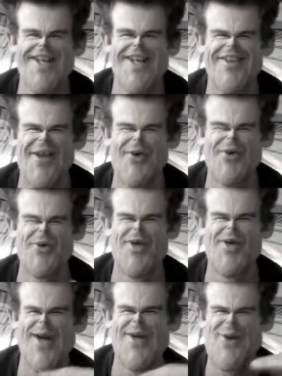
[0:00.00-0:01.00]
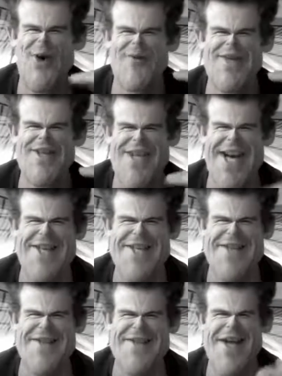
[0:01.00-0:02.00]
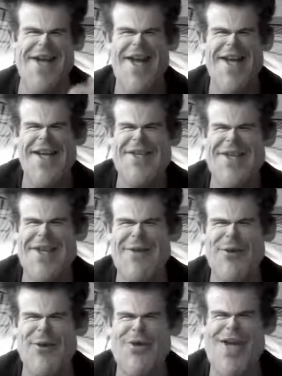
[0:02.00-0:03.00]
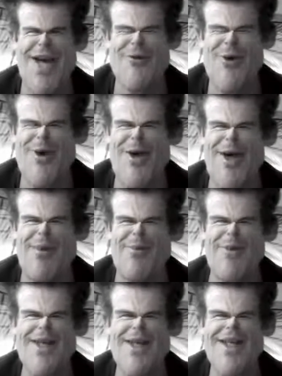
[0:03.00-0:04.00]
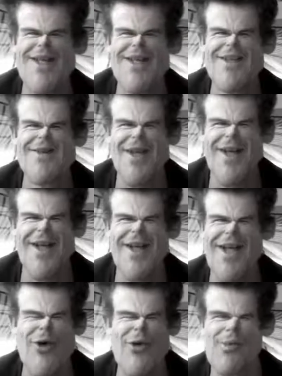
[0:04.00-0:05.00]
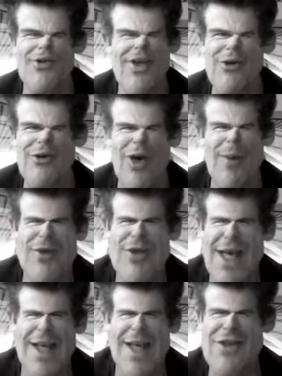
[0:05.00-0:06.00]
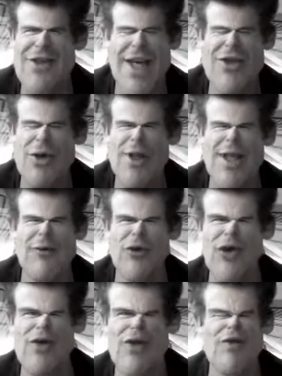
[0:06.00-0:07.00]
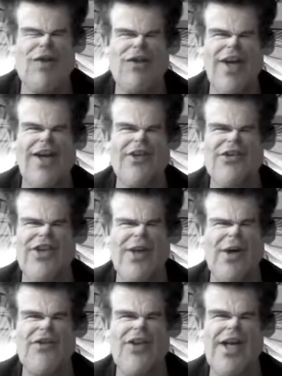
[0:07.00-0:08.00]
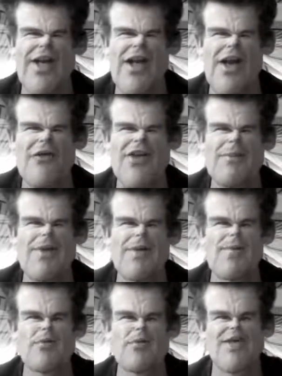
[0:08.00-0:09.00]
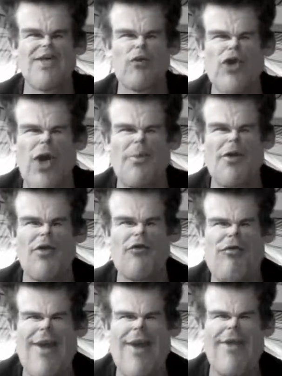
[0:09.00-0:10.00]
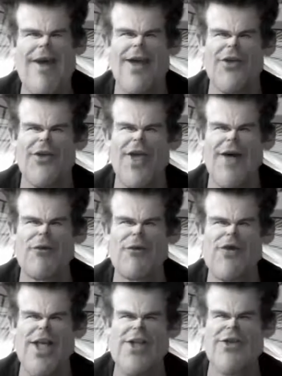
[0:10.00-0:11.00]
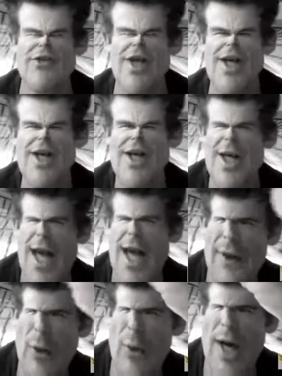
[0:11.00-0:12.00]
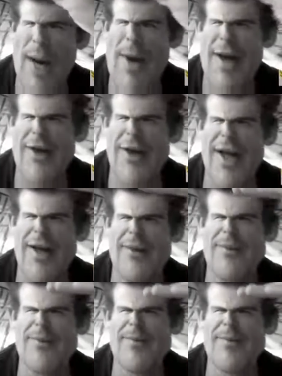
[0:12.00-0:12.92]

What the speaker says: So doing B12 injections gets your levels jacked right up. Okay, 100% of the time that jacks your levels over 1,000. I've seen people's levels go up to 3,000 after injections, and then it will come back down.